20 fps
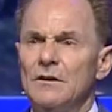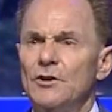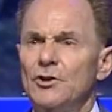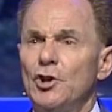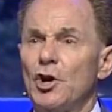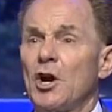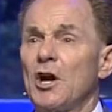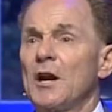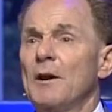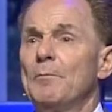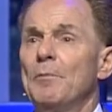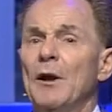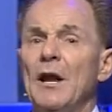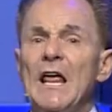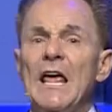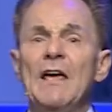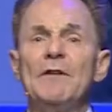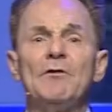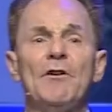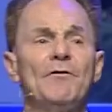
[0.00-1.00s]
you're going to
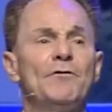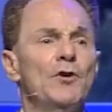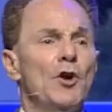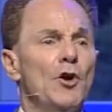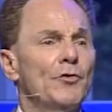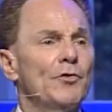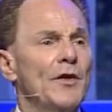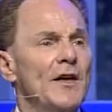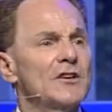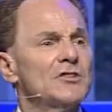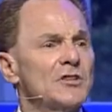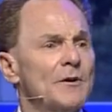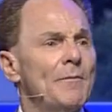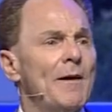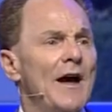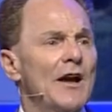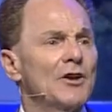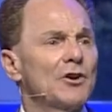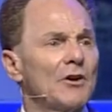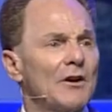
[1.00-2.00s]
believe a few things
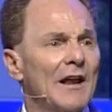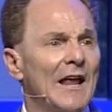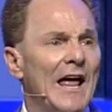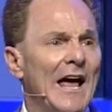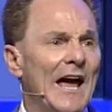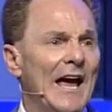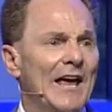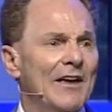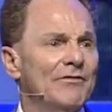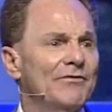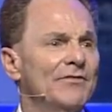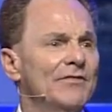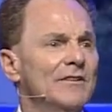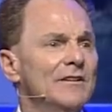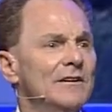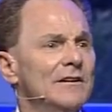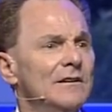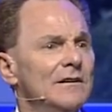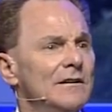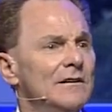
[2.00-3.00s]
about your life
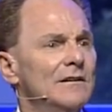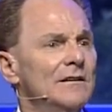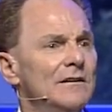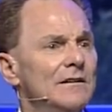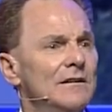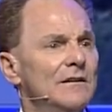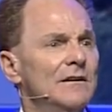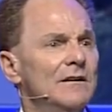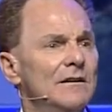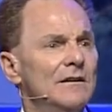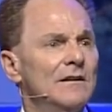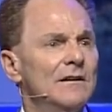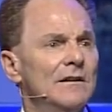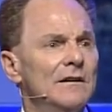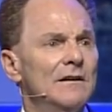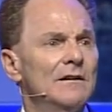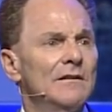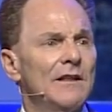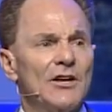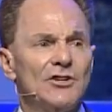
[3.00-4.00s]

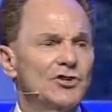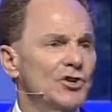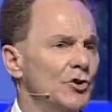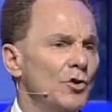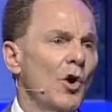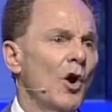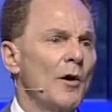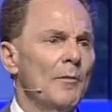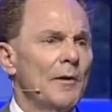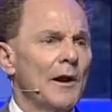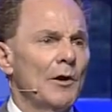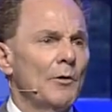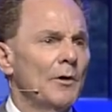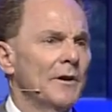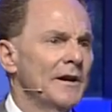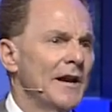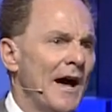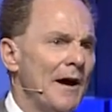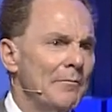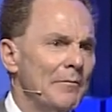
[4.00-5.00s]
that you normally
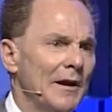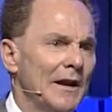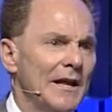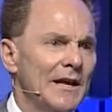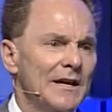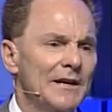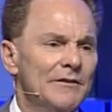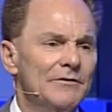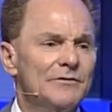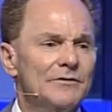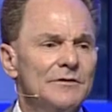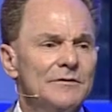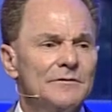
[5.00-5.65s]
would not believe.